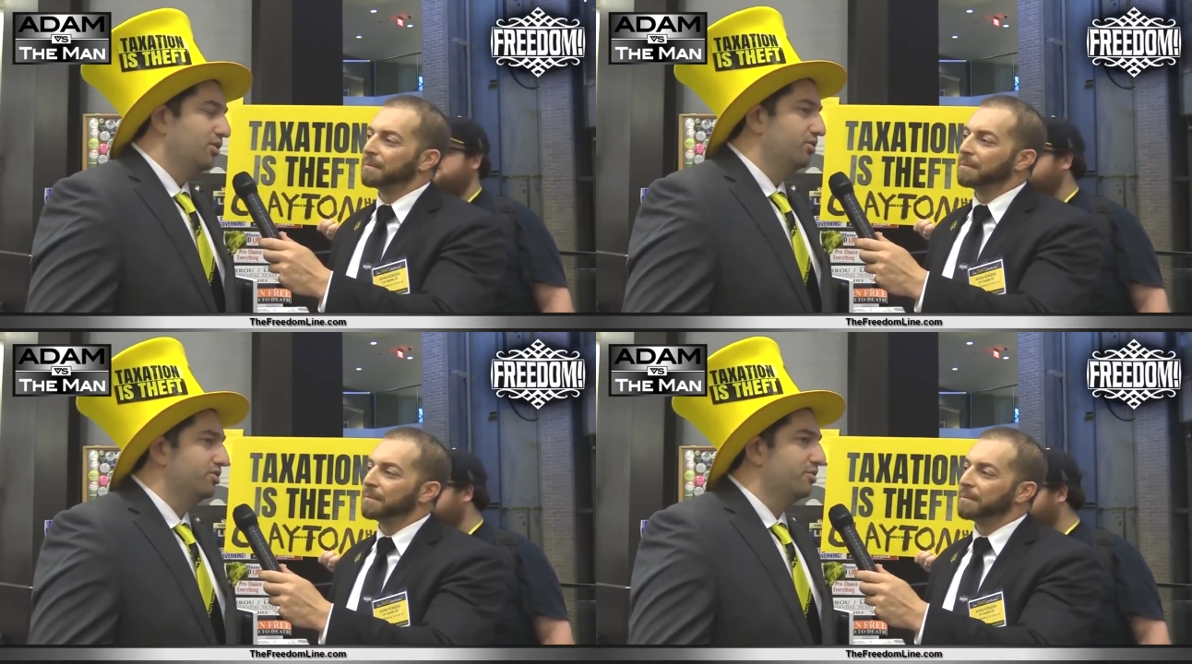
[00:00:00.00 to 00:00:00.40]

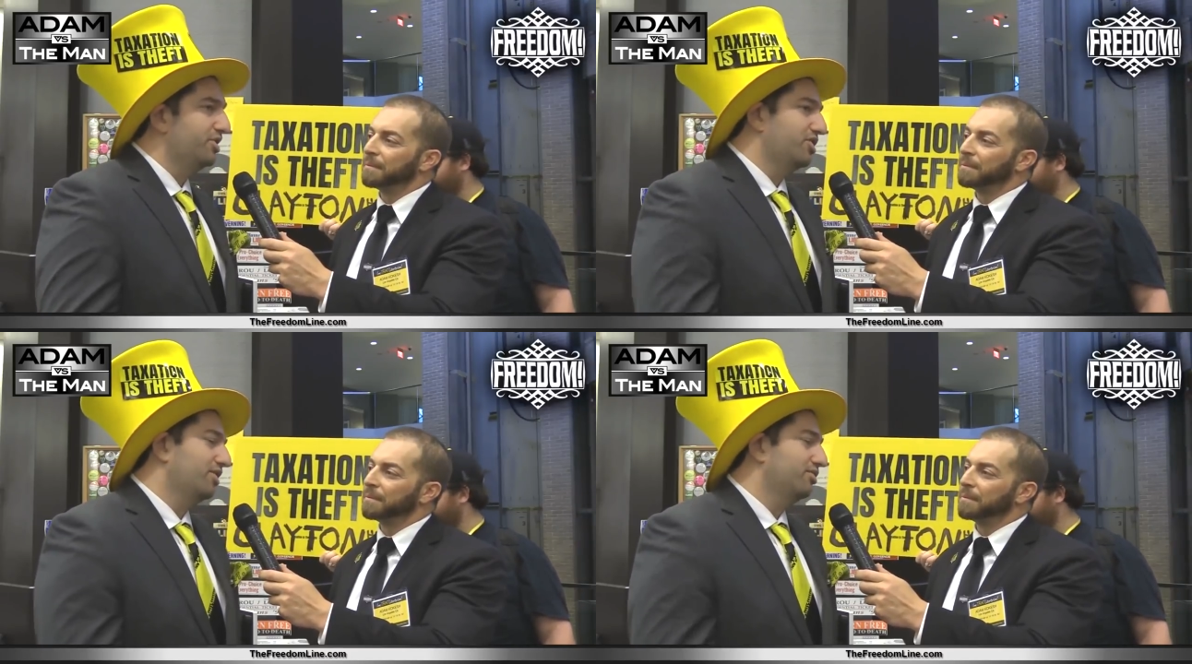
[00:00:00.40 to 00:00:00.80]
Speaker 1: who's going
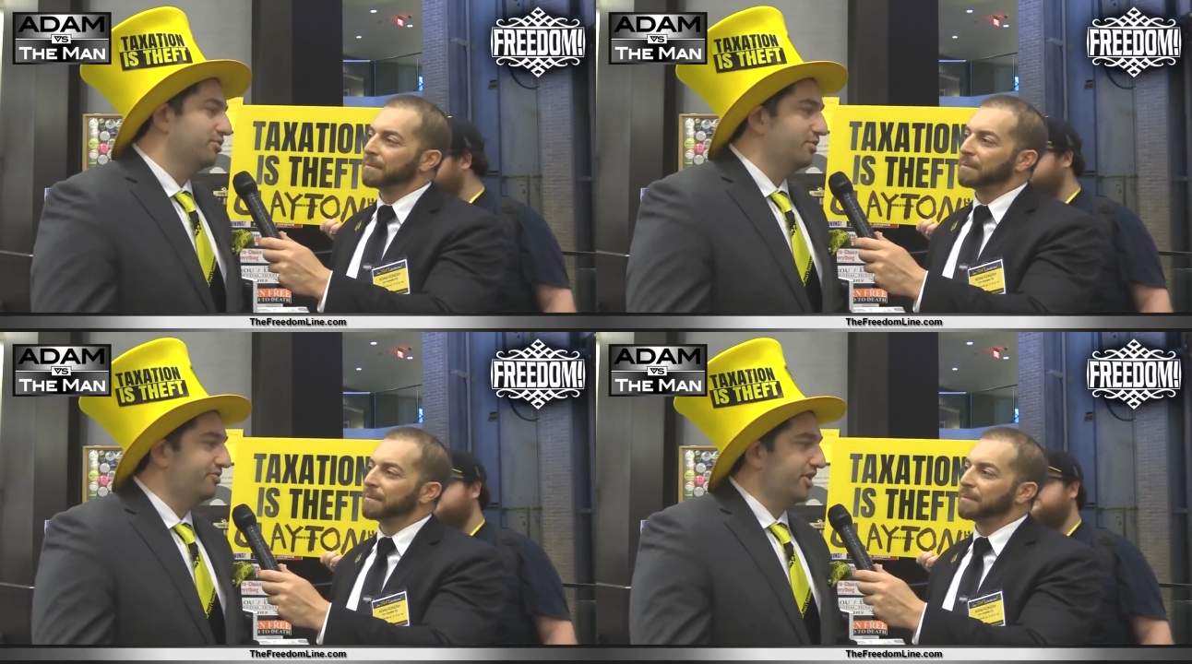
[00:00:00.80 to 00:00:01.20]
to be chair,
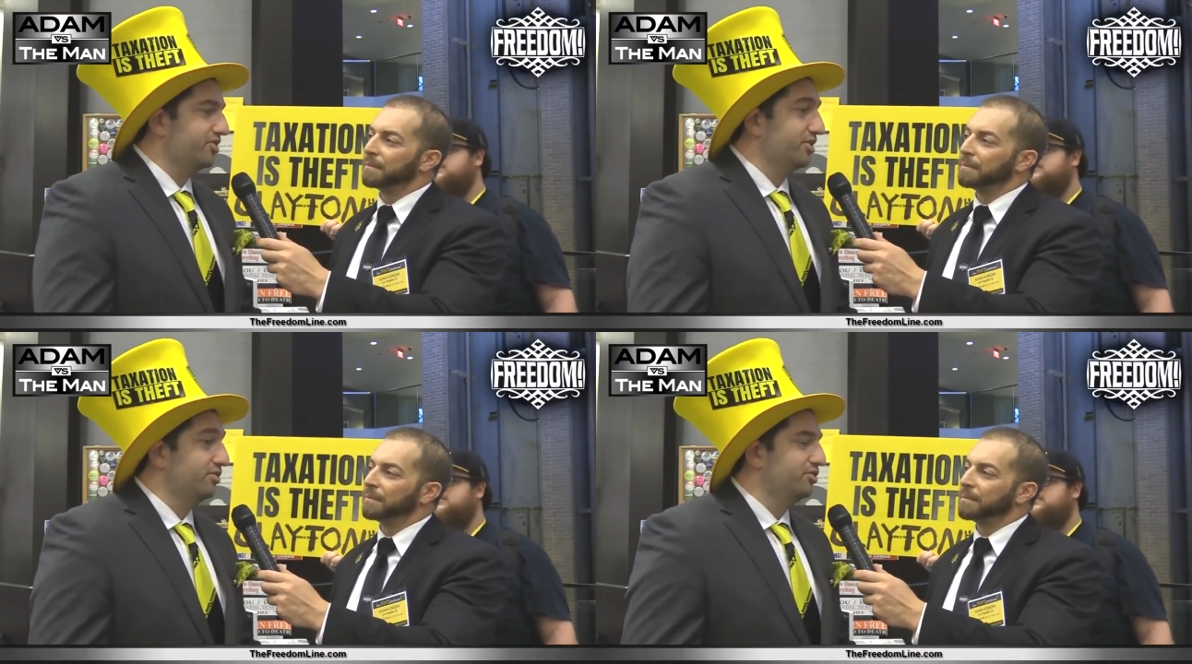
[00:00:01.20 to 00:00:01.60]
who's going to be
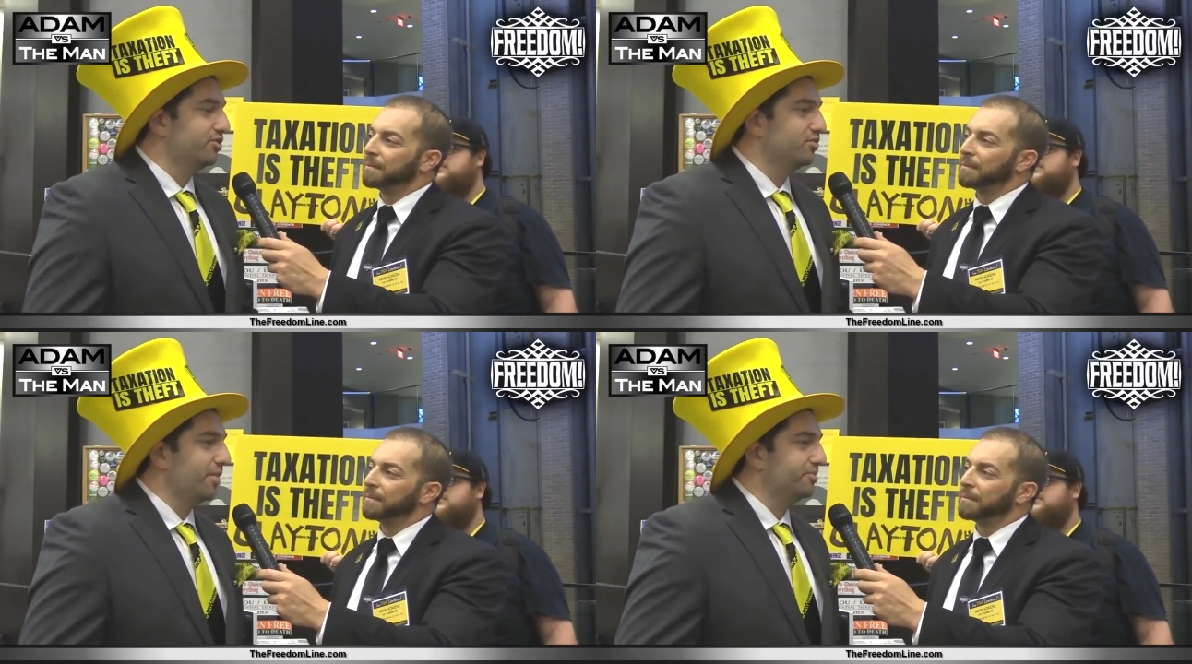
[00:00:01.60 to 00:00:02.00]
vice chair, and
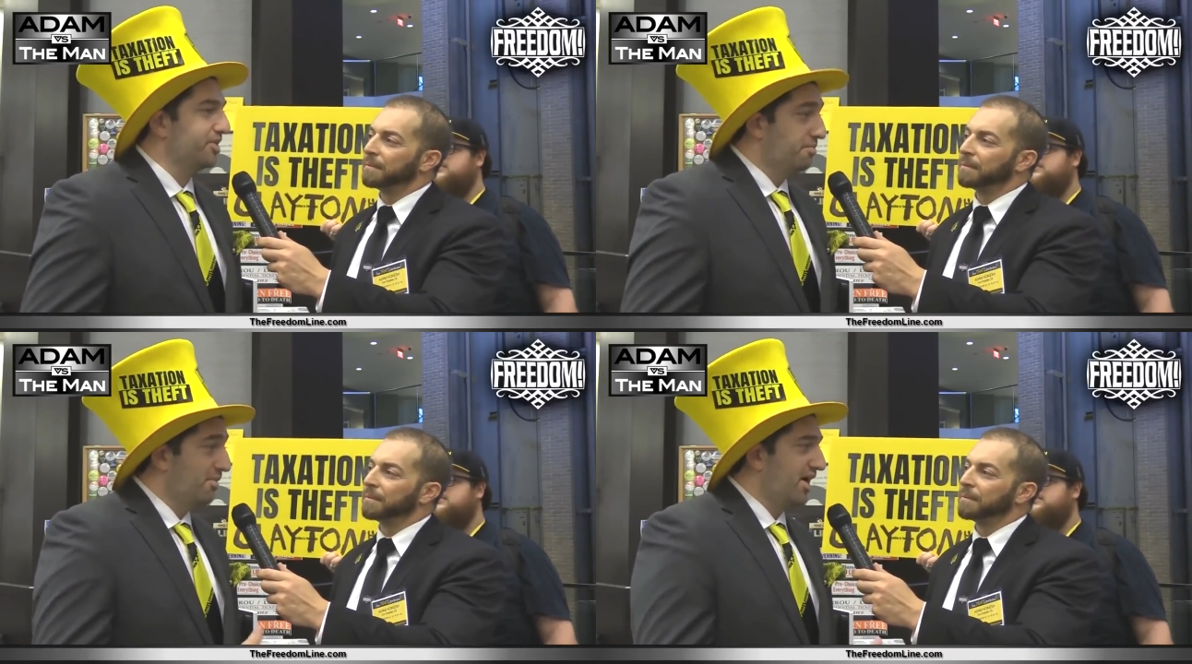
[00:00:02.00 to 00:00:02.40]
who's going to
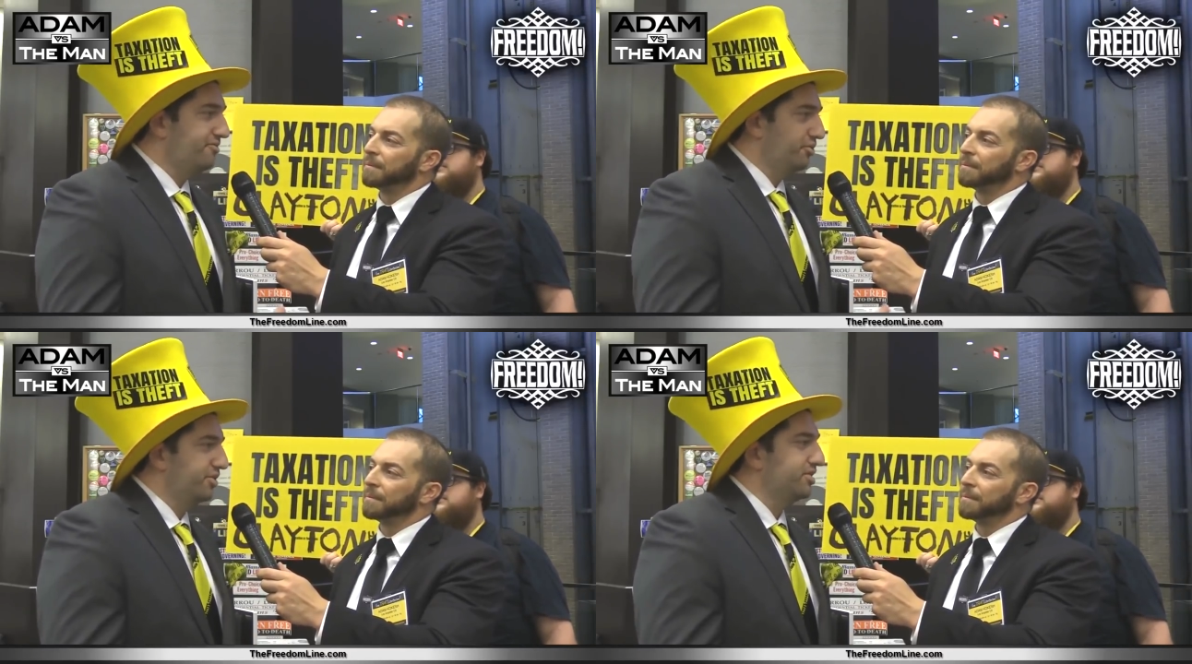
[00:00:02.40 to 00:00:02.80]
represent
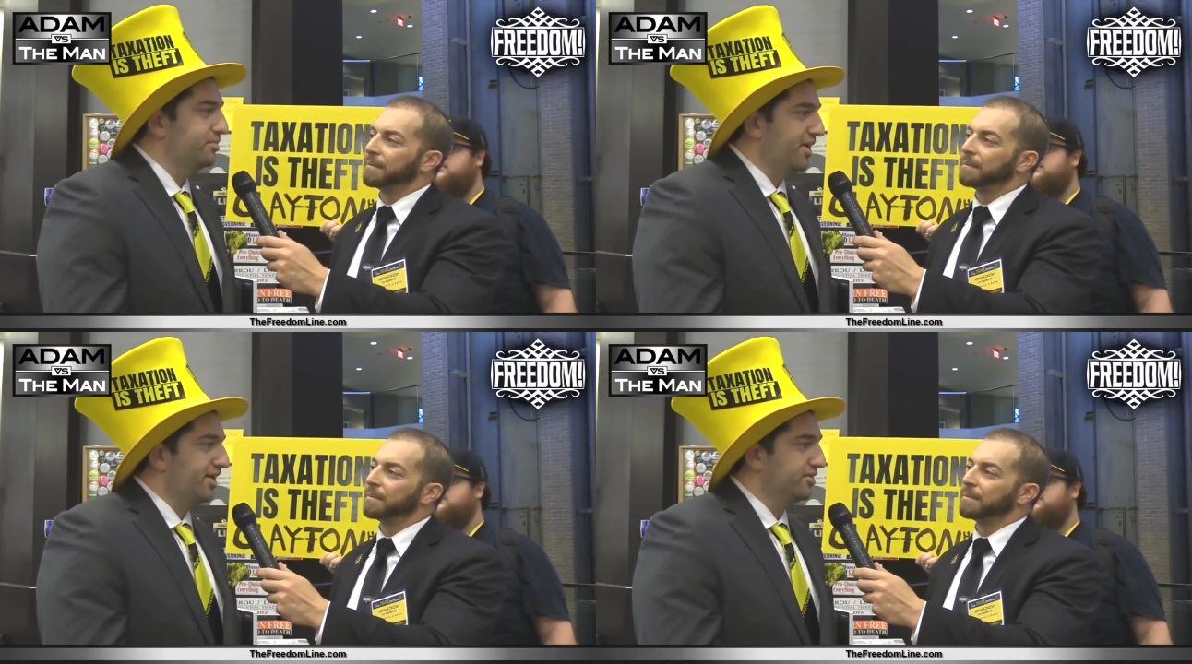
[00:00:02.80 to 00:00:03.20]
my voice
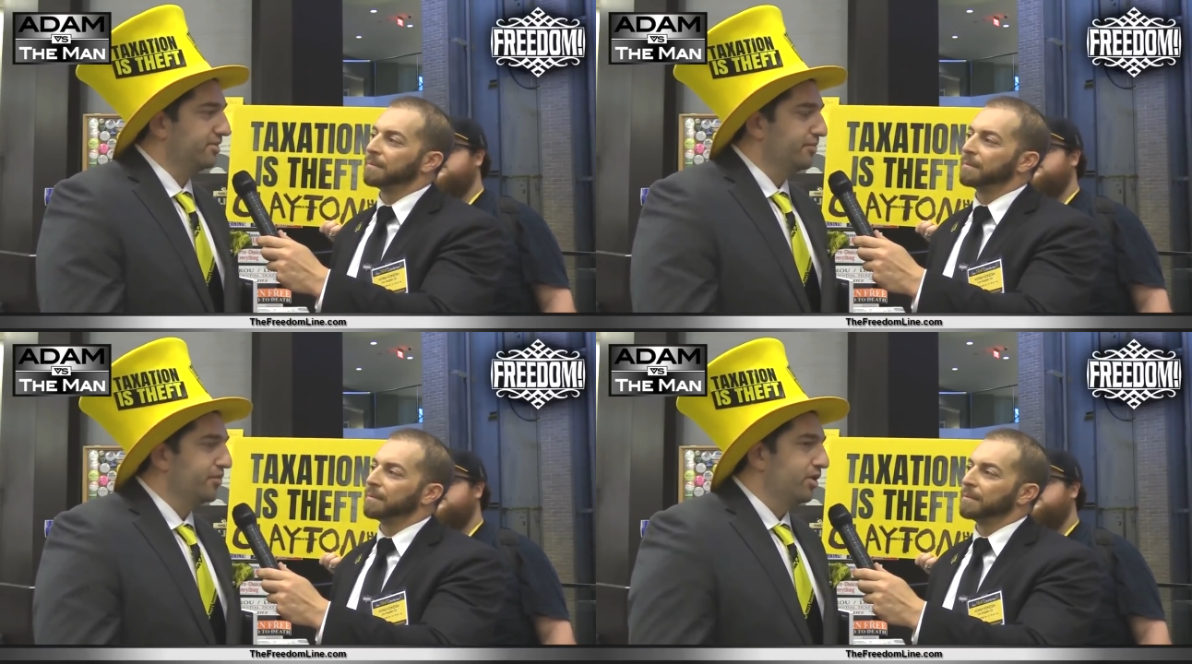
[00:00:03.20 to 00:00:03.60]
the best.